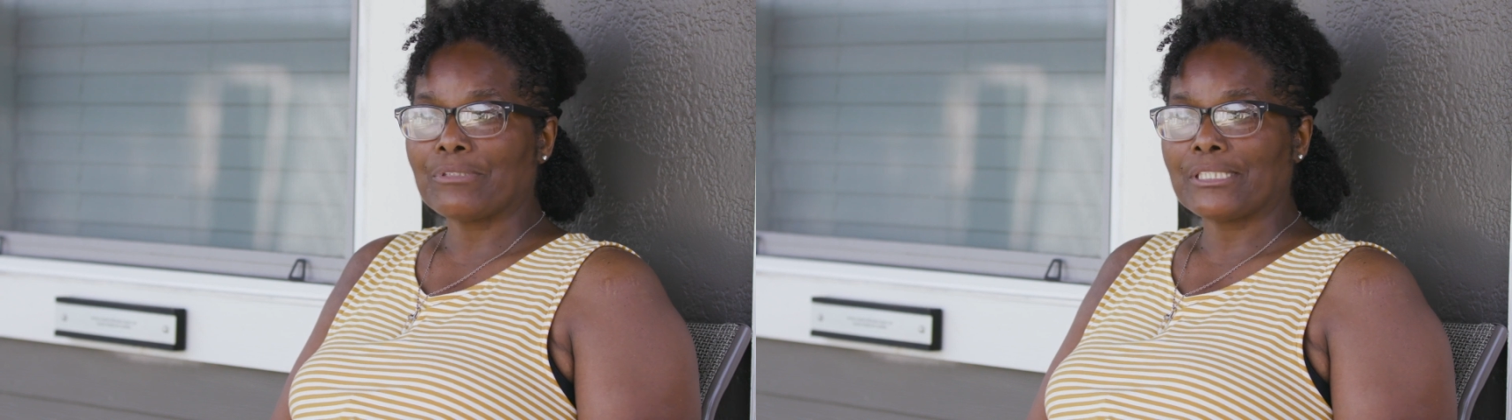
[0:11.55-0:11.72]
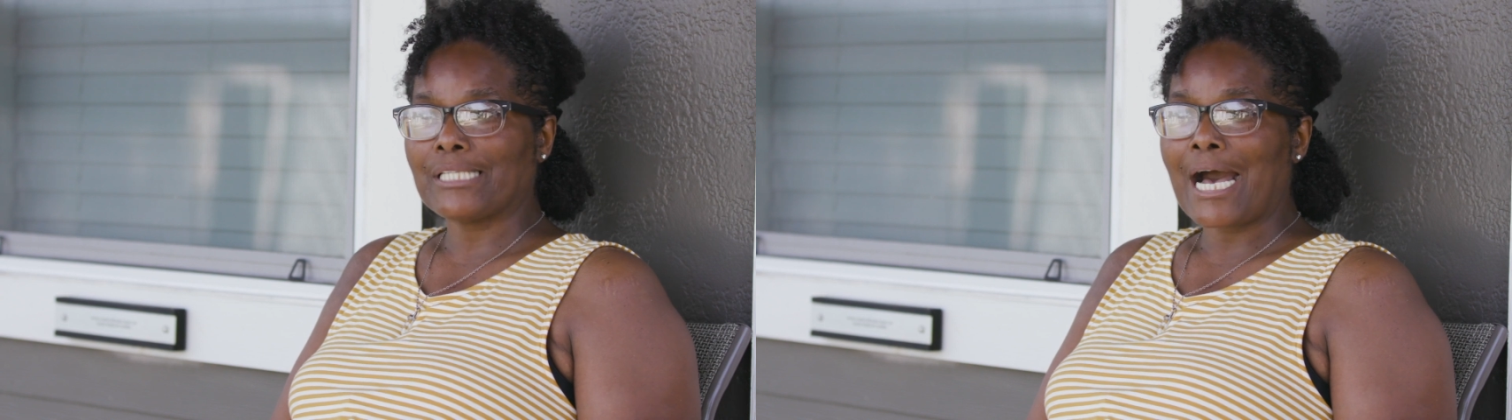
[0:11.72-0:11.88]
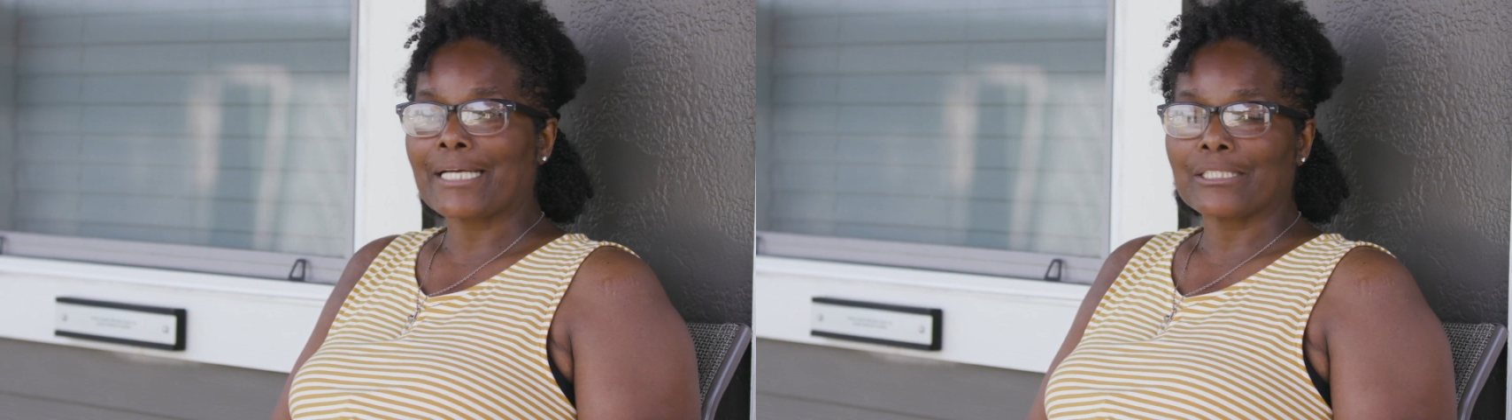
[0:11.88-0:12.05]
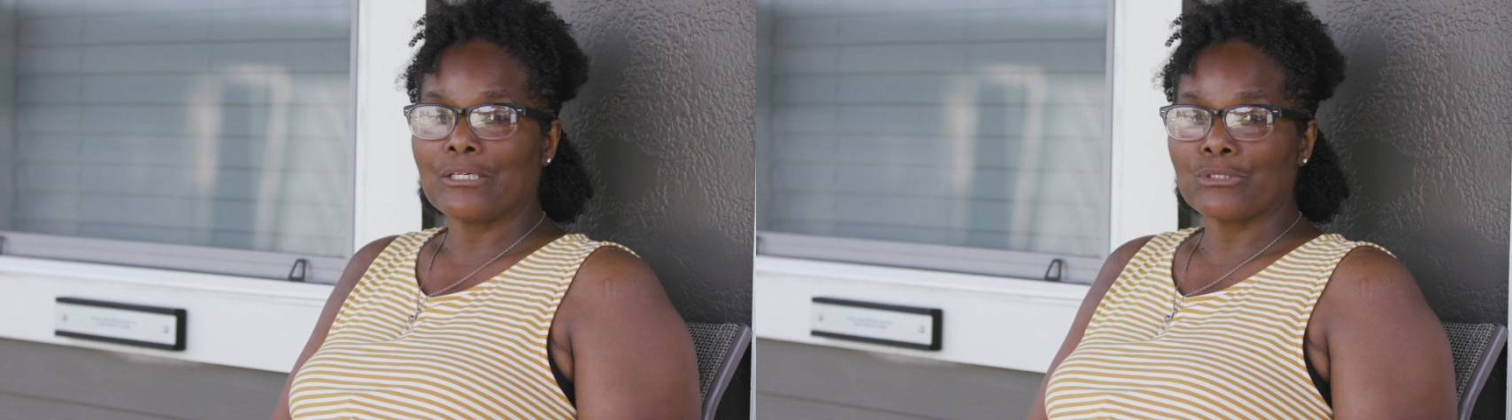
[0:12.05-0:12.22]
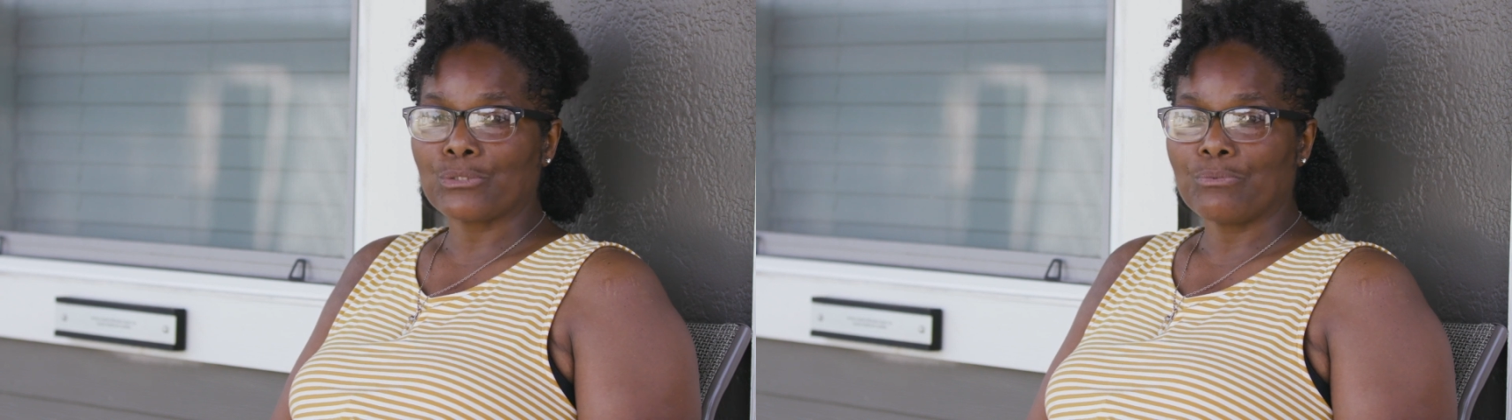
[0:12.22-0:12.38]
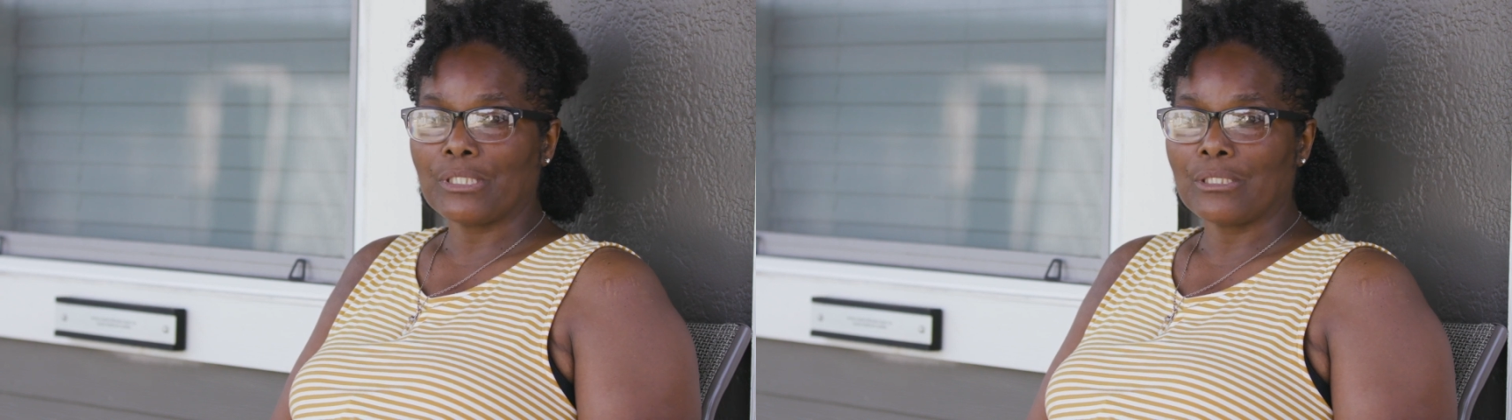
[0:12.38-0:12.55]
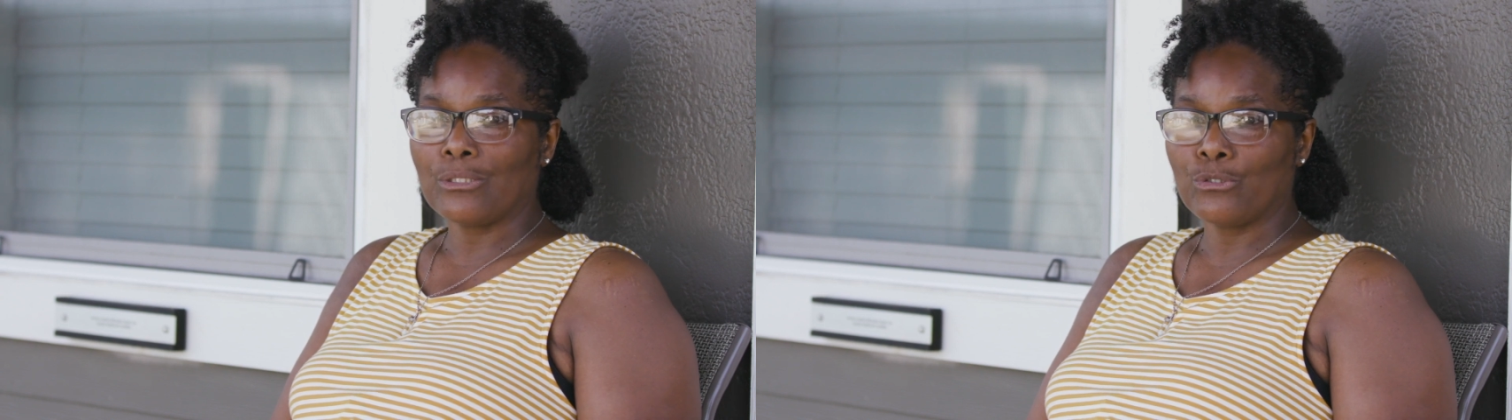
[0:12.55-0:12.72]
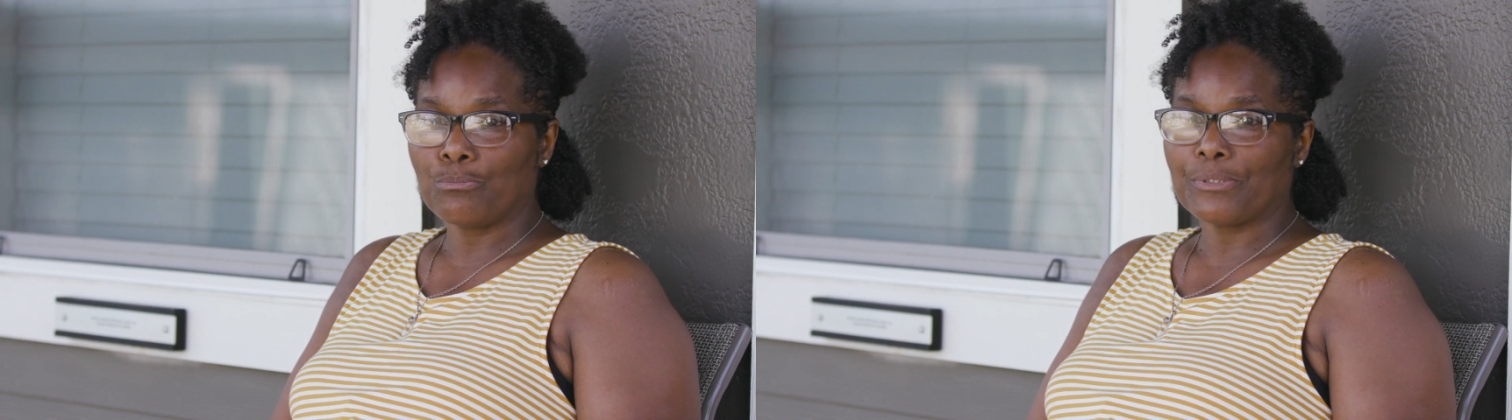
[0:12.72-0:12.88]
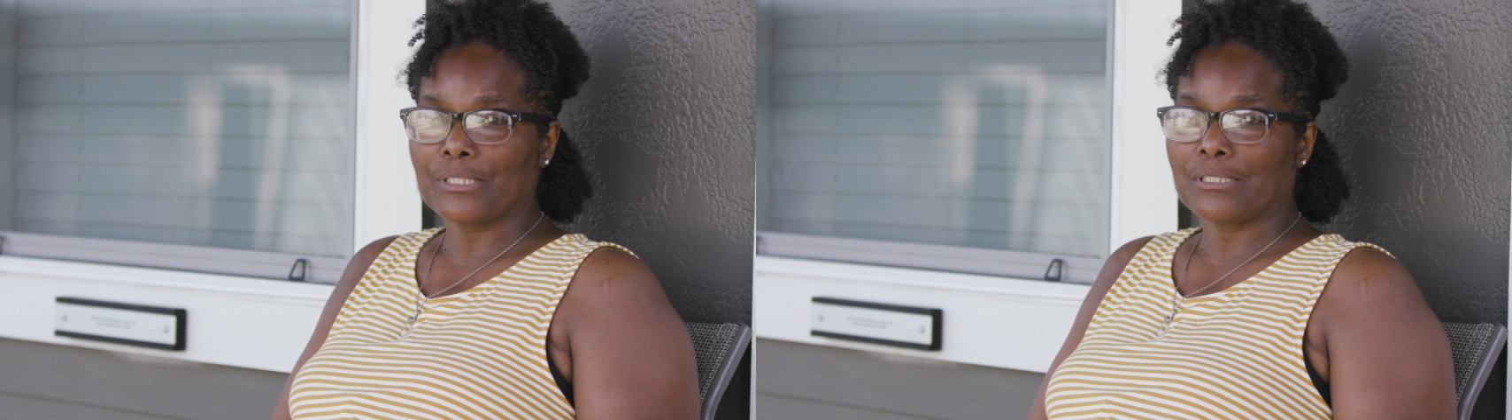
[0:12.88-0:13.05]
was diagnosed with
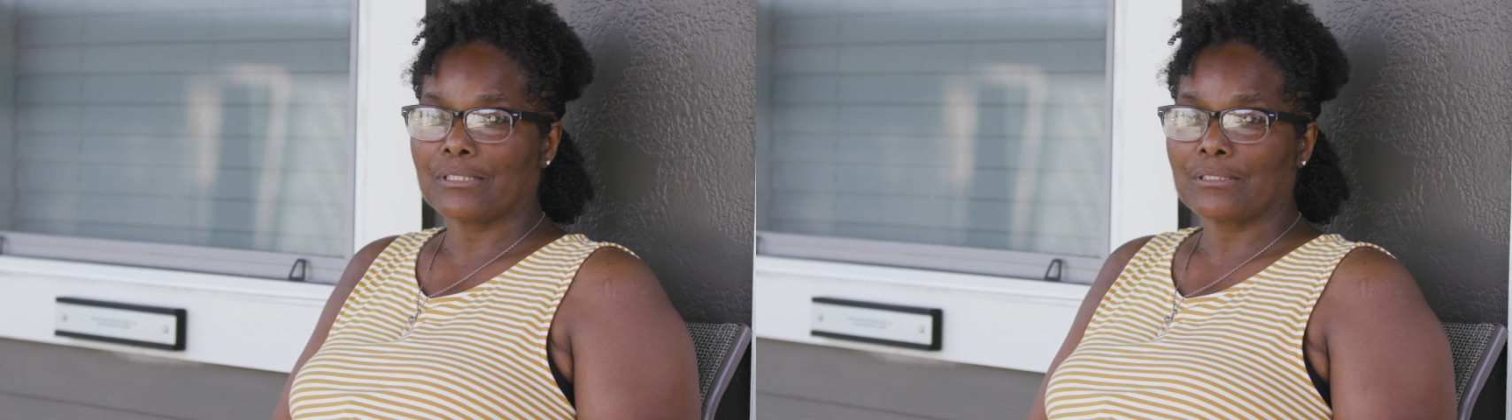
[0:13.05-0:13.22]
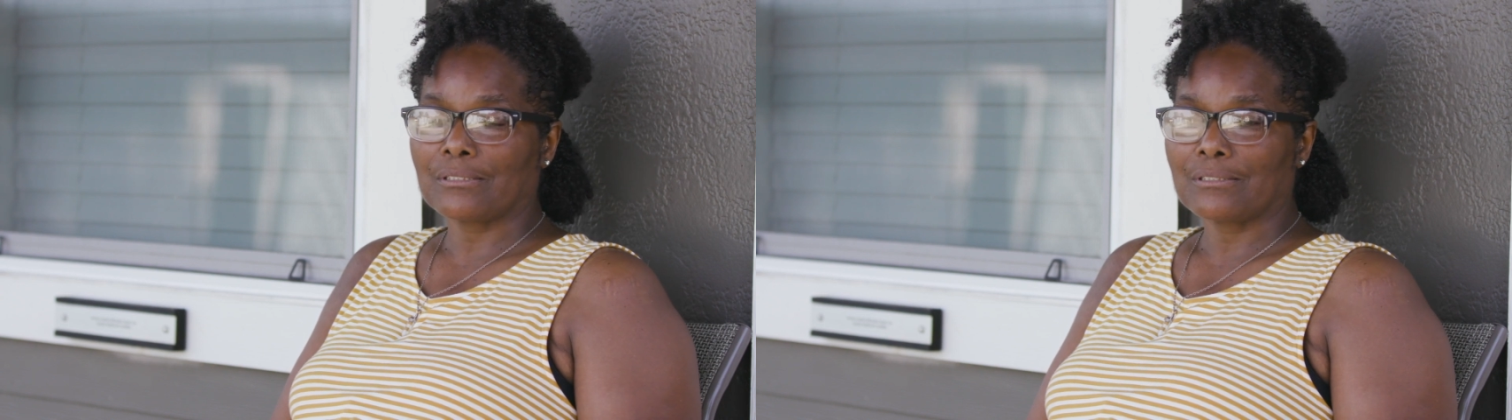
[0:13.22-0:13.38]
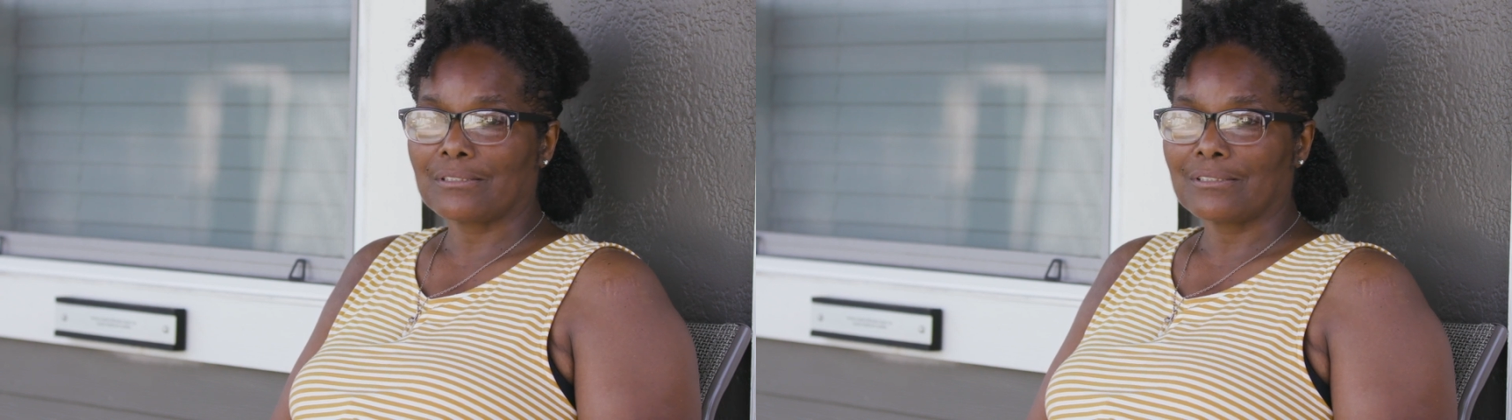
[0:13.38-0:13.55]
lupus.